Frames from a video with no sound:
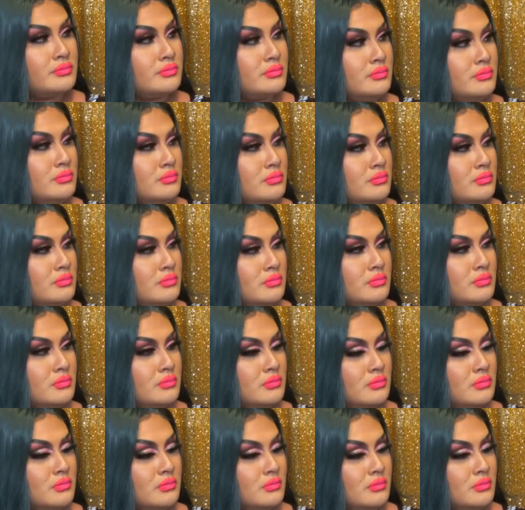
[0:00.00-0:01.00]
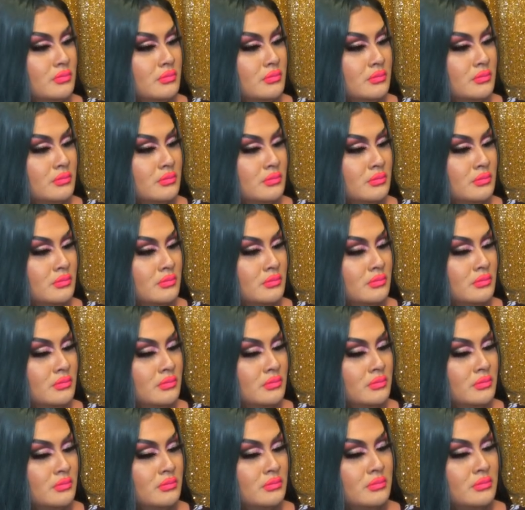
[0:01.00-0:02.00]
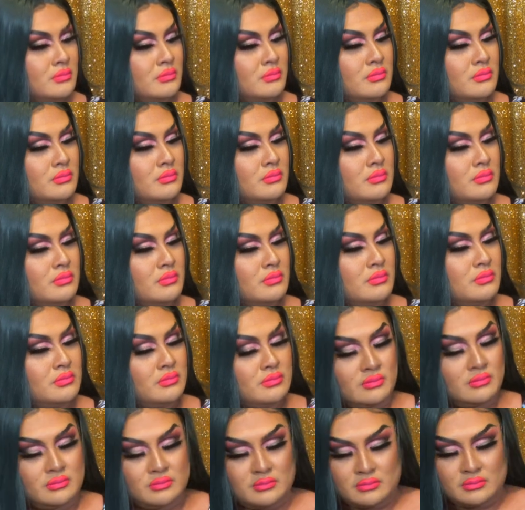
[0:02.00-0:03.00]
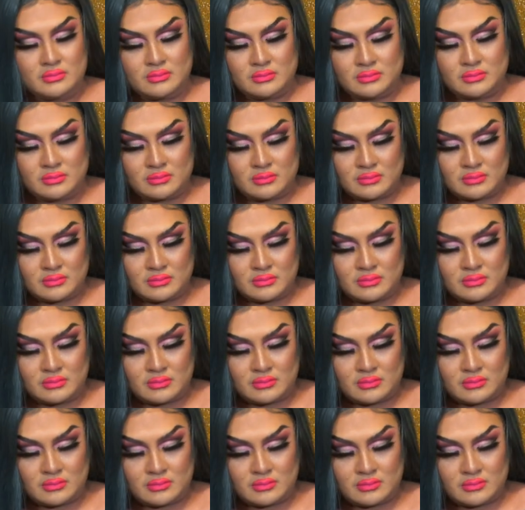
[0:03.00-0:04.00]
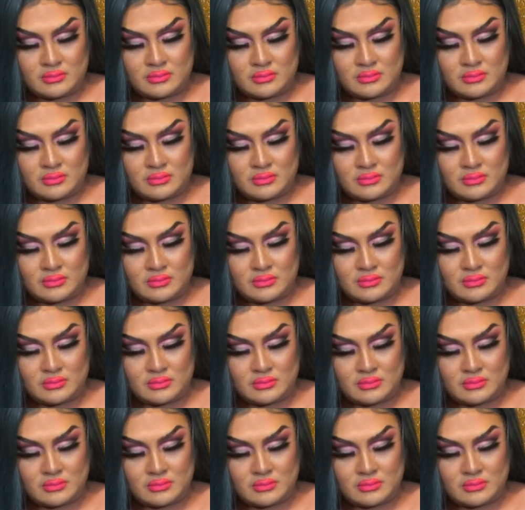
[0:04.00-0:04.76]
The person shown says nothing.